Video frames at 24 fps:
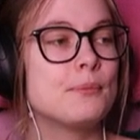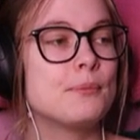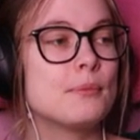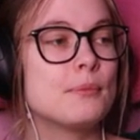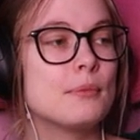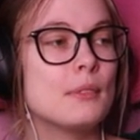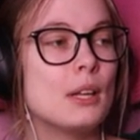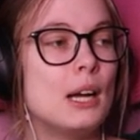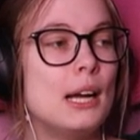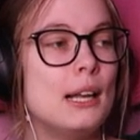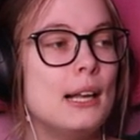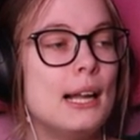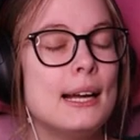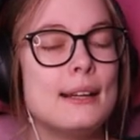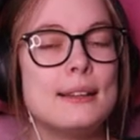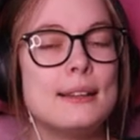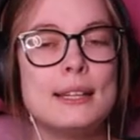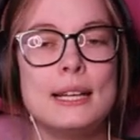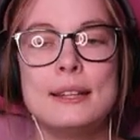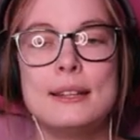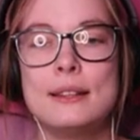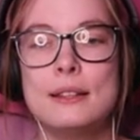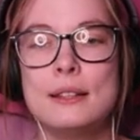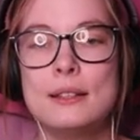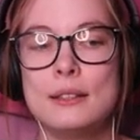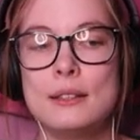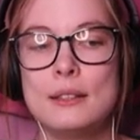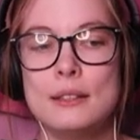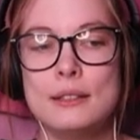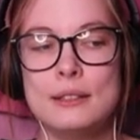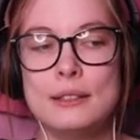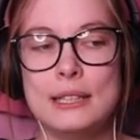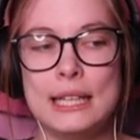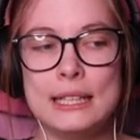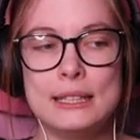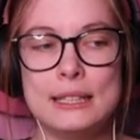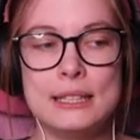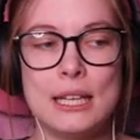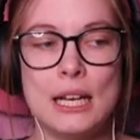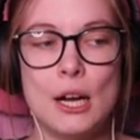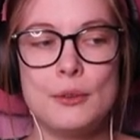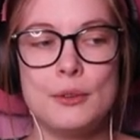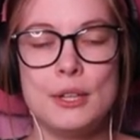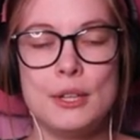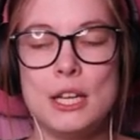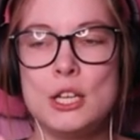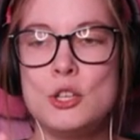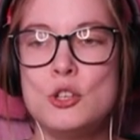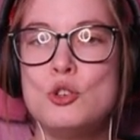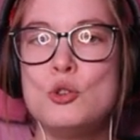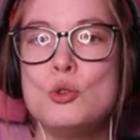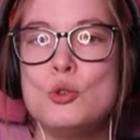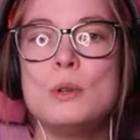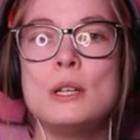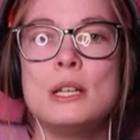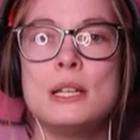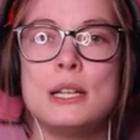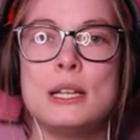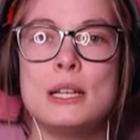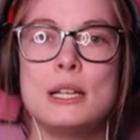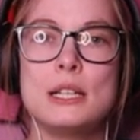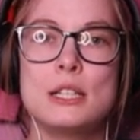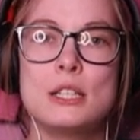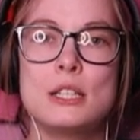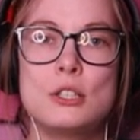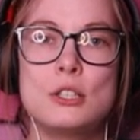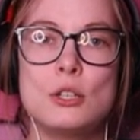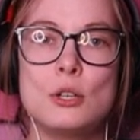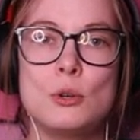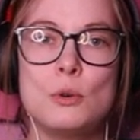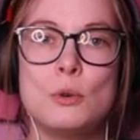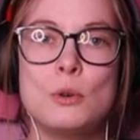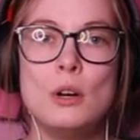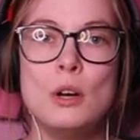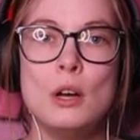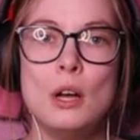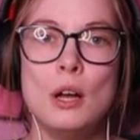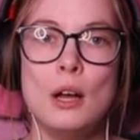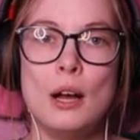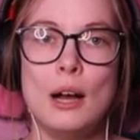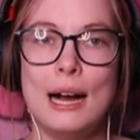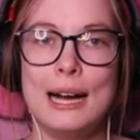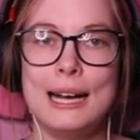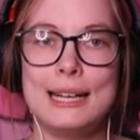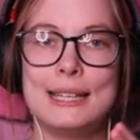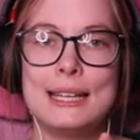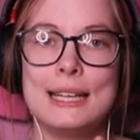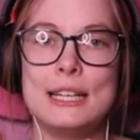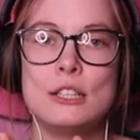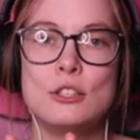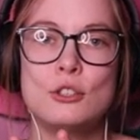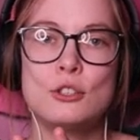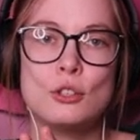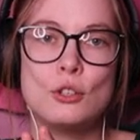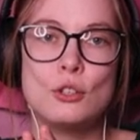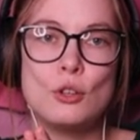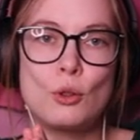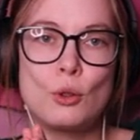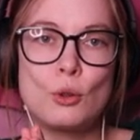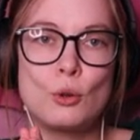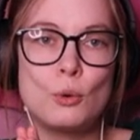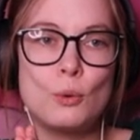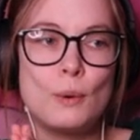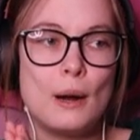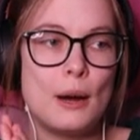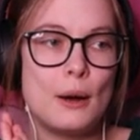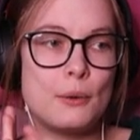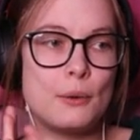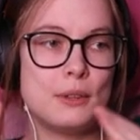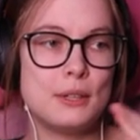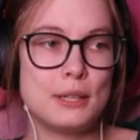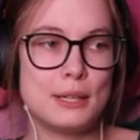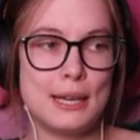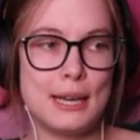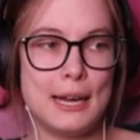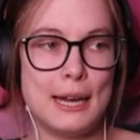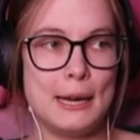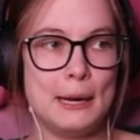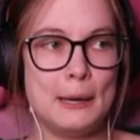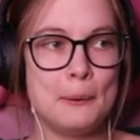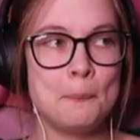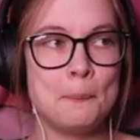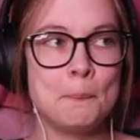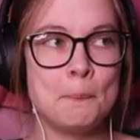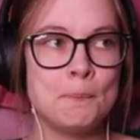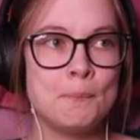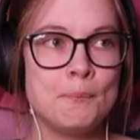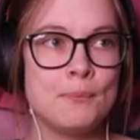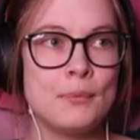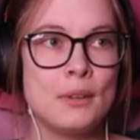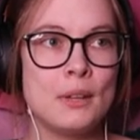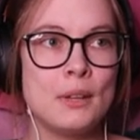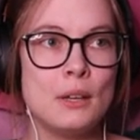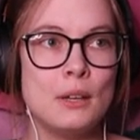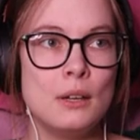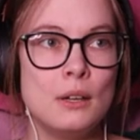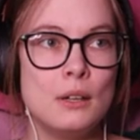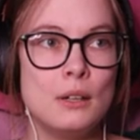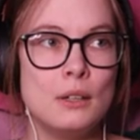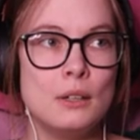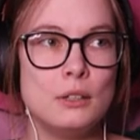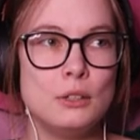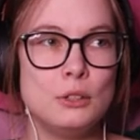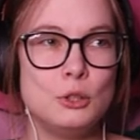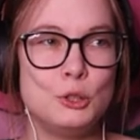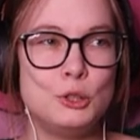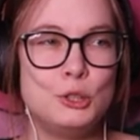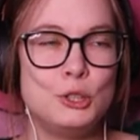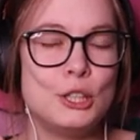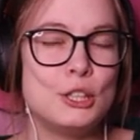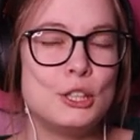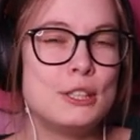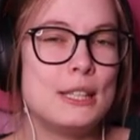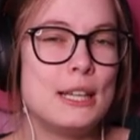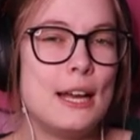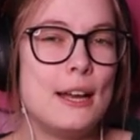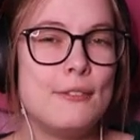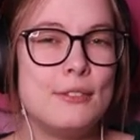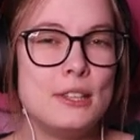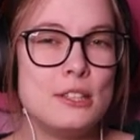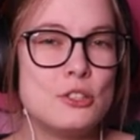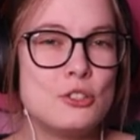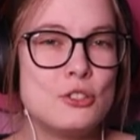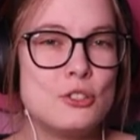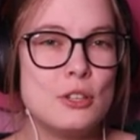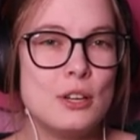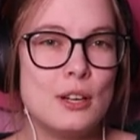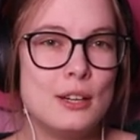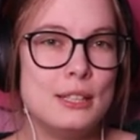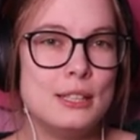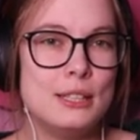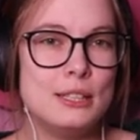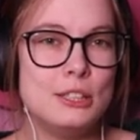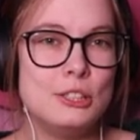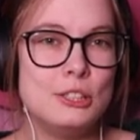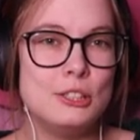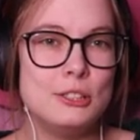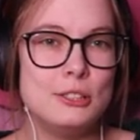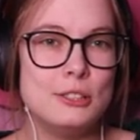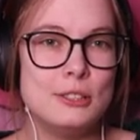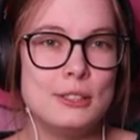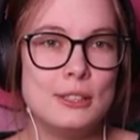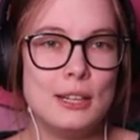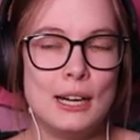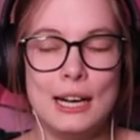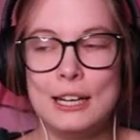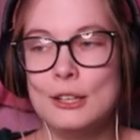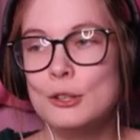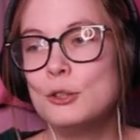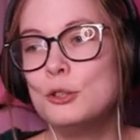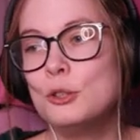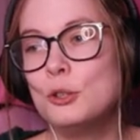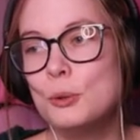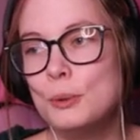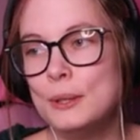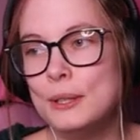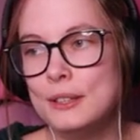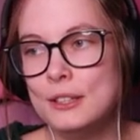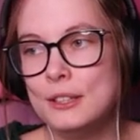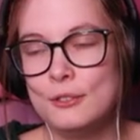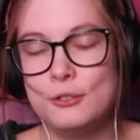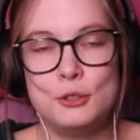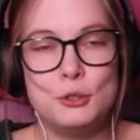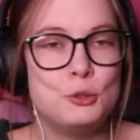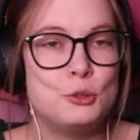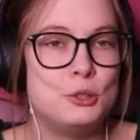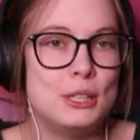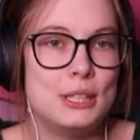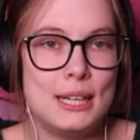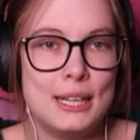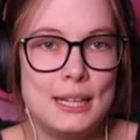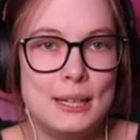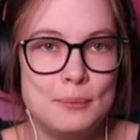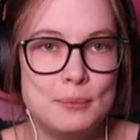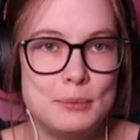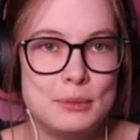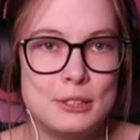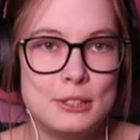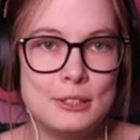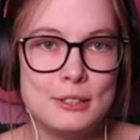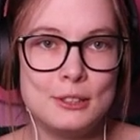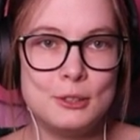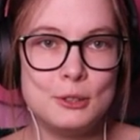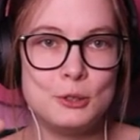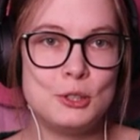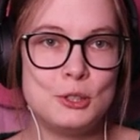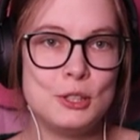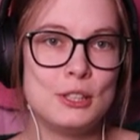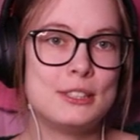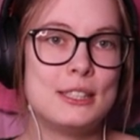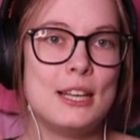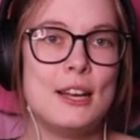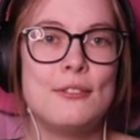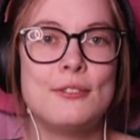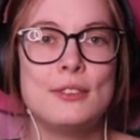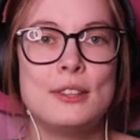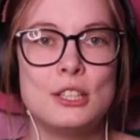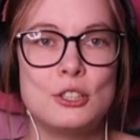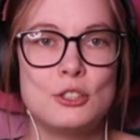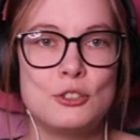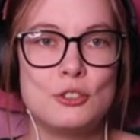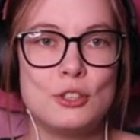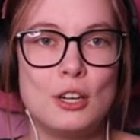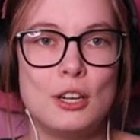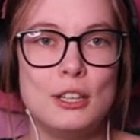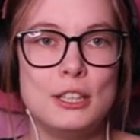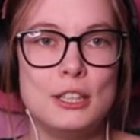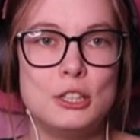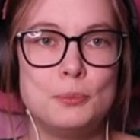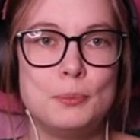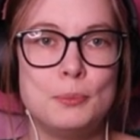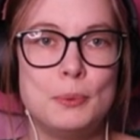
I like that. That's how they're doing it. So I guess throughout the game, you just have this knowledge. I don't know in the future games. You just have this knowledge, but